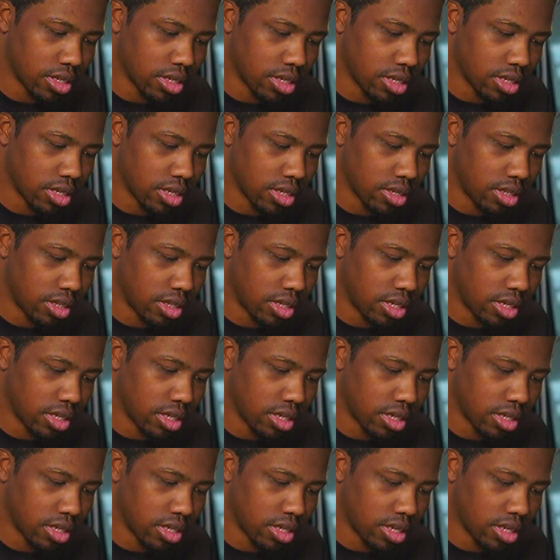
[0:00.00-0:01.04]
little thick,
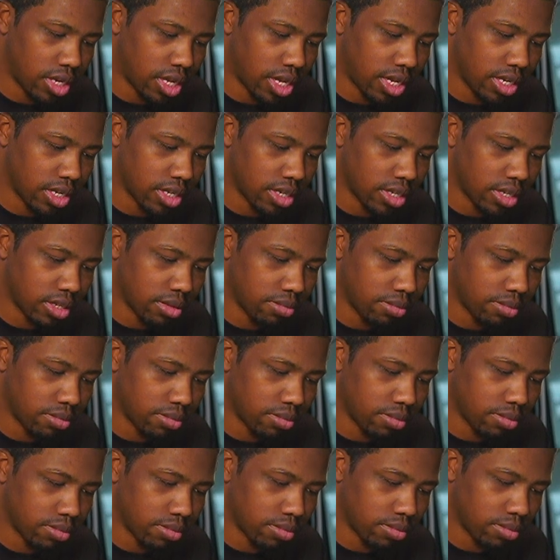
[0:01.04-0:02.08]
lighten up,
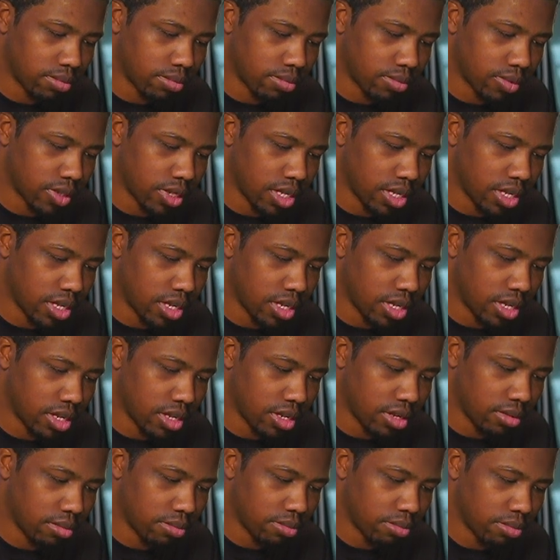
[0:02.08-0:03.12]

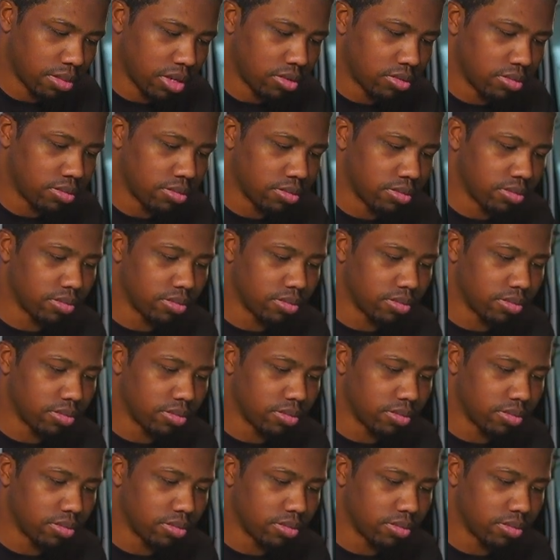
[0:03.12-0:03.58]
and boom.